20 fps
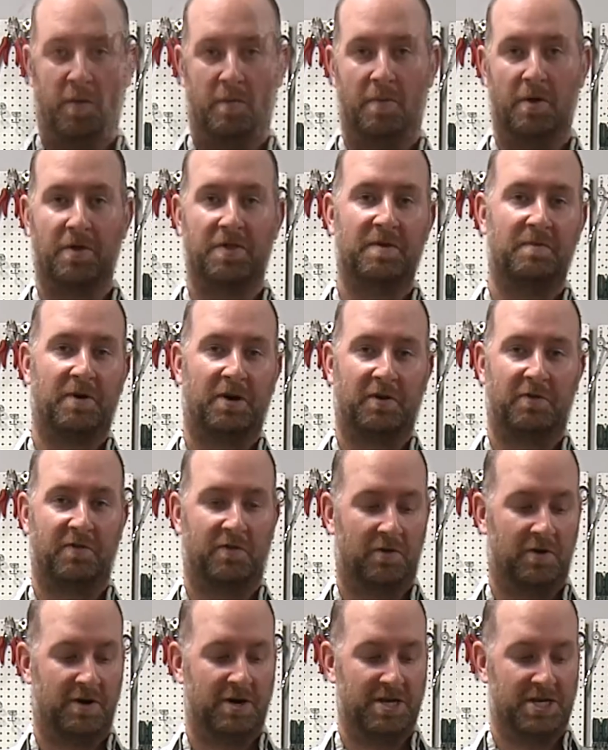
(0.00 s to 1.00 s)
Both the Mark
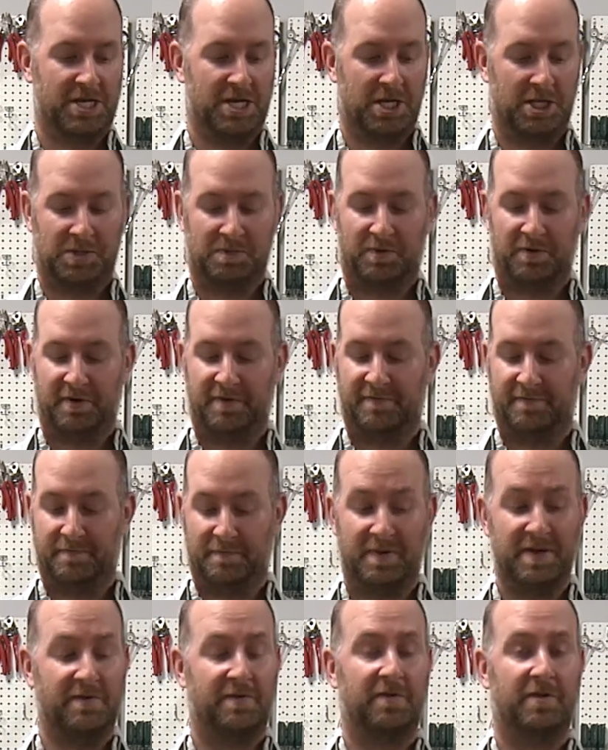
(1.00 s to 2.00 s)
IV and
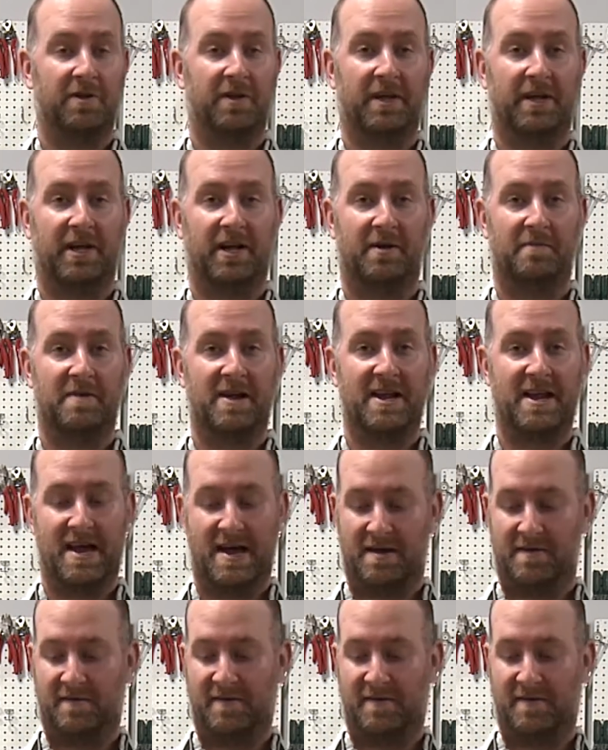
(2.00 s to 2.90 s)
ESP furling are made out